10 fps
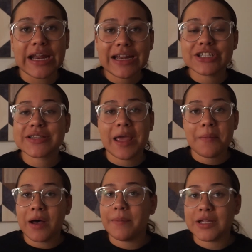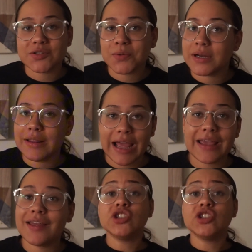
It just came up in 20, like,